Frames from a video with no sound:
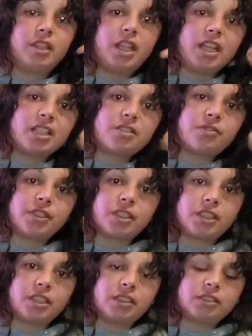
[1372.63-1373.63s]
Thanks
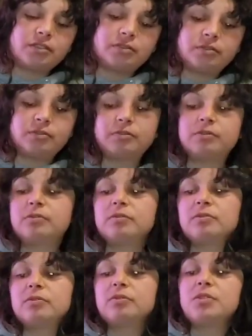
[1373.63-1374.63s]
for
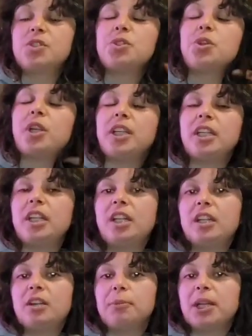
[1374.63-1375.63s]
joining
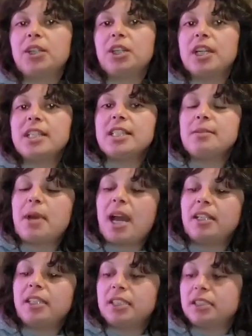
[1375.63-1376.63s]
in on my crazy
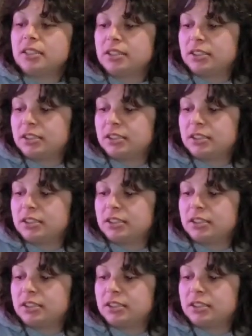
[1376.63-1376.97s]
madness.